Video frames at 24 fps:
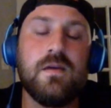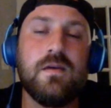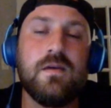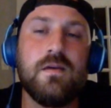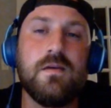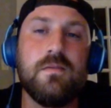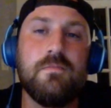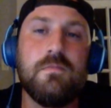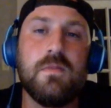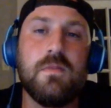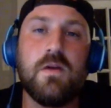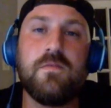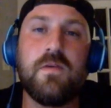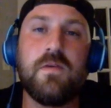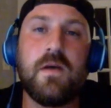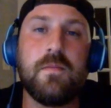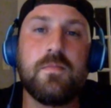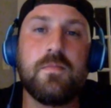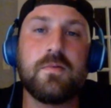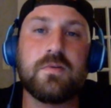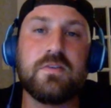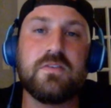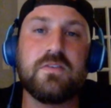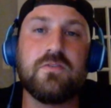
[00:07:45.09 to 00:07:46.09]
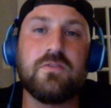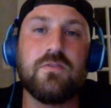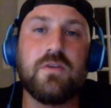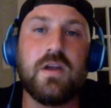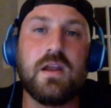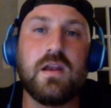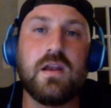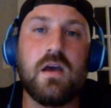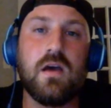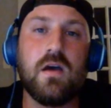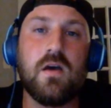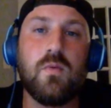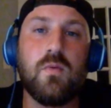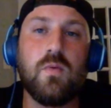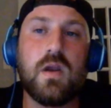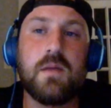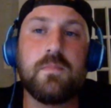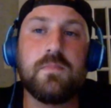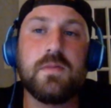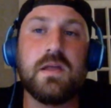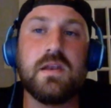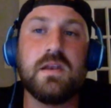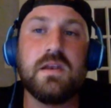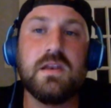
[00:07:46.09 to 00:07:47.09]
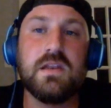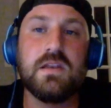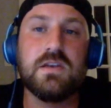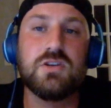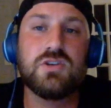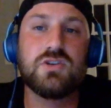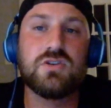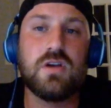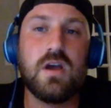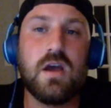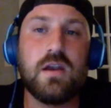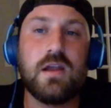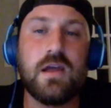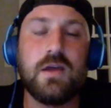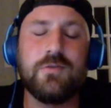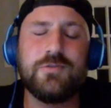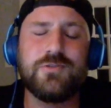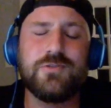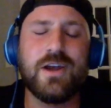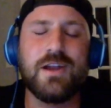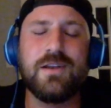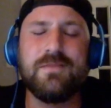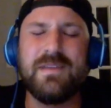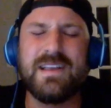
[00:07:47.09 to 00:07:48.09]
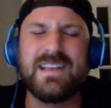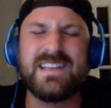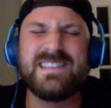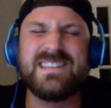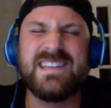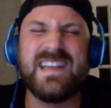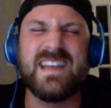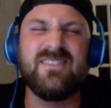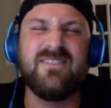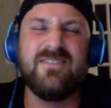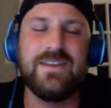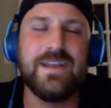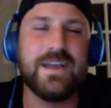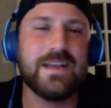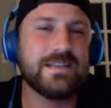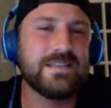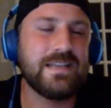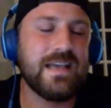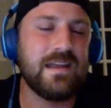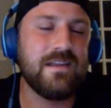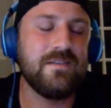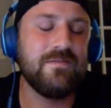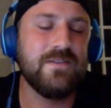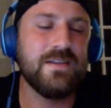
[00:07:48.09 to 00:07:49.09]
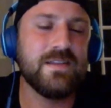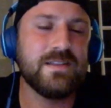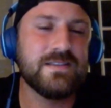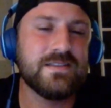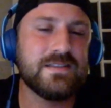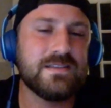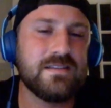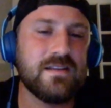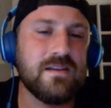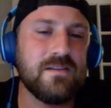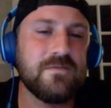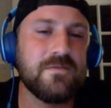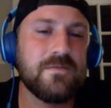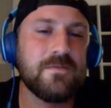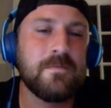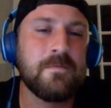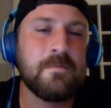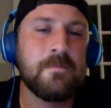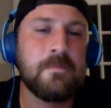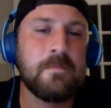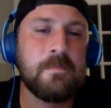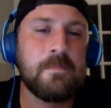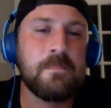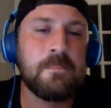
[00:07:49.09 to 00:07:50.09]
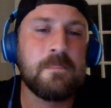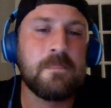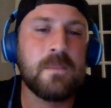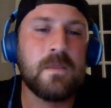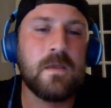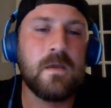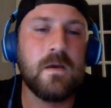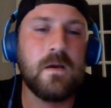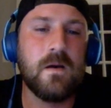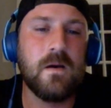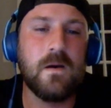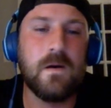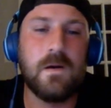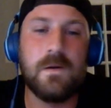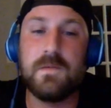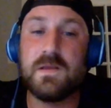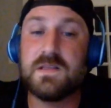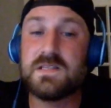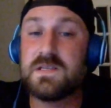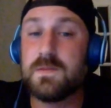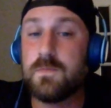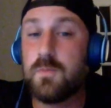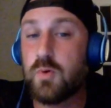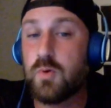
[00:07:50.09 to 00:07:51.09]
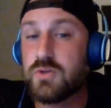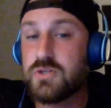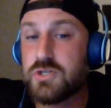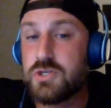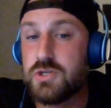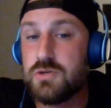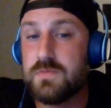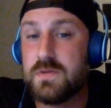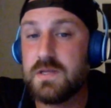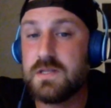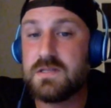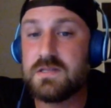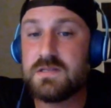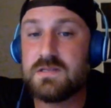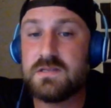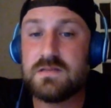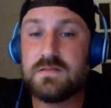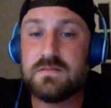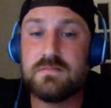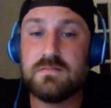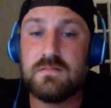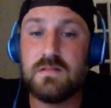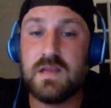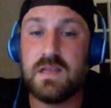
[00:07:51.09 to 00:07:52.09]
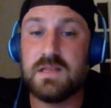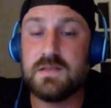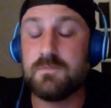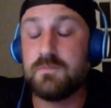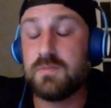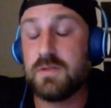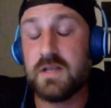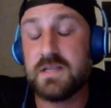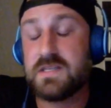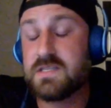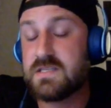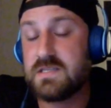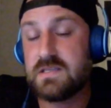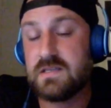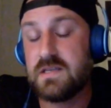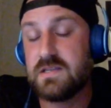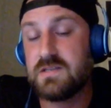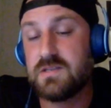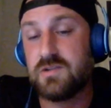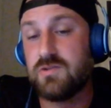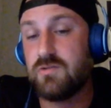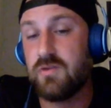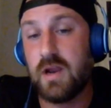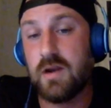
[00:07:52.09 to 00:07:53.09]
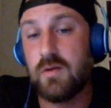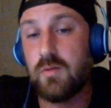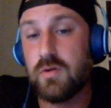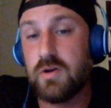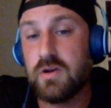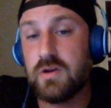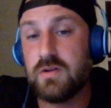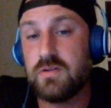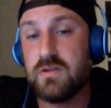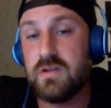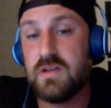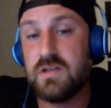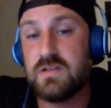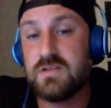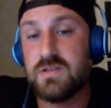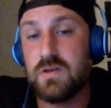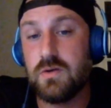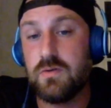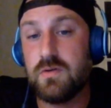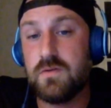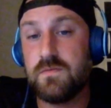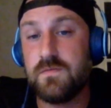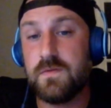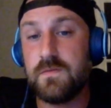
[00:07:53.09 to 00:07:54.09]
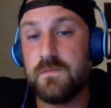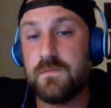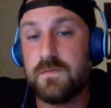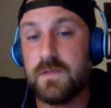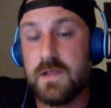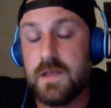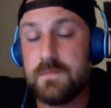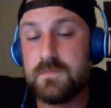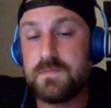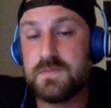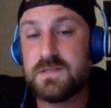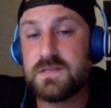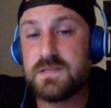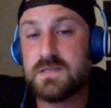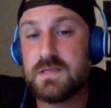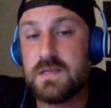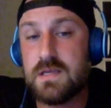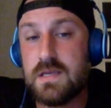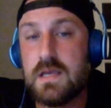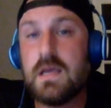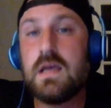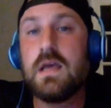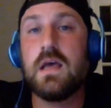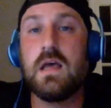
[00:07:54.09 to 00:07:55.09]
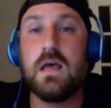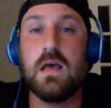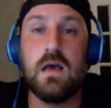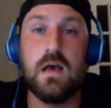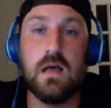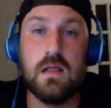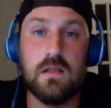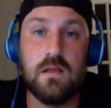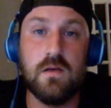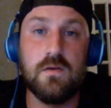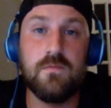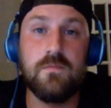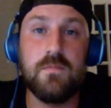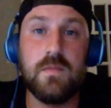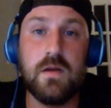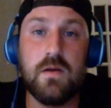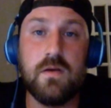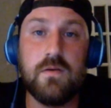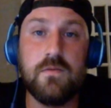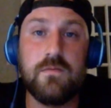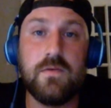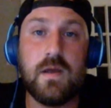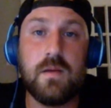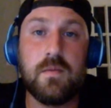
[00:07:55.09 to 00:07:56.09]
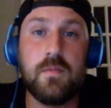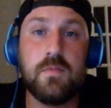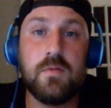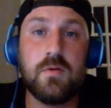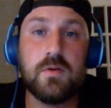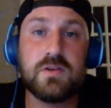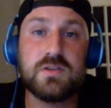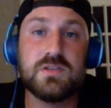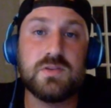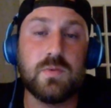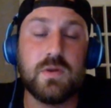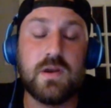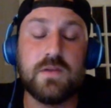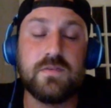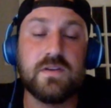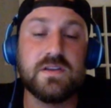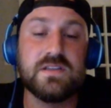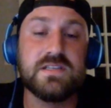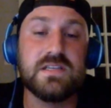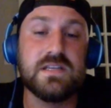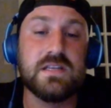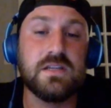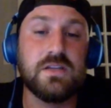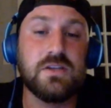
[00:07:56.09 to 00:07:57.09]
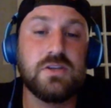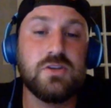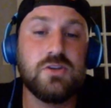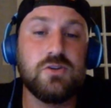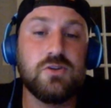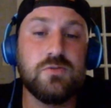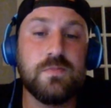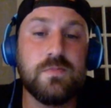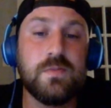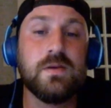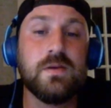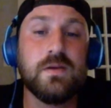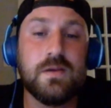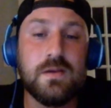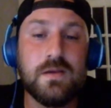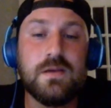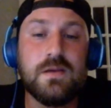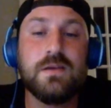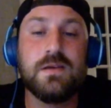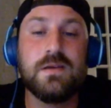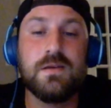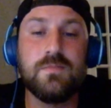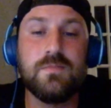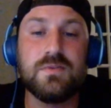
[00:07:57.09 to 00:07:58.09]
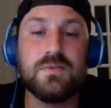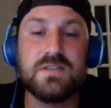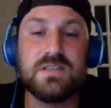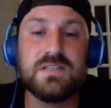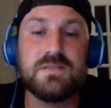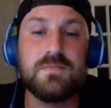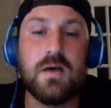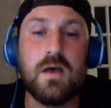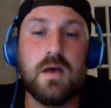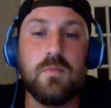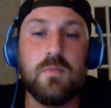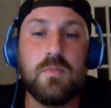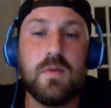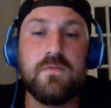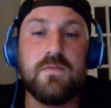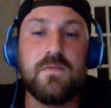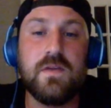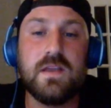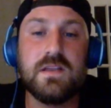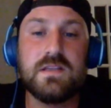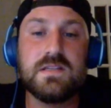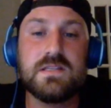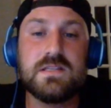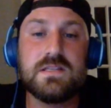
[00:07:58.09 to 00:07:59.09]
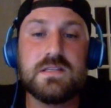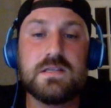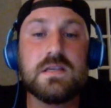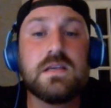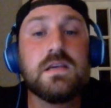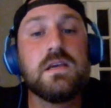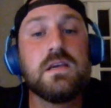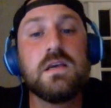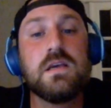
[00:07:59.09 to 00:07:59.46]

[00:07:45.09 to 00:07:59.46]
Mare of Aberbrook is great. When I played in Innistrad, I tried to make standard decks out of it and stuff. It supports humans. Plus, it's great on its own if it flips. I love Mare of Aberbrook, so whenever I see it in cube, it puts a smile on my face.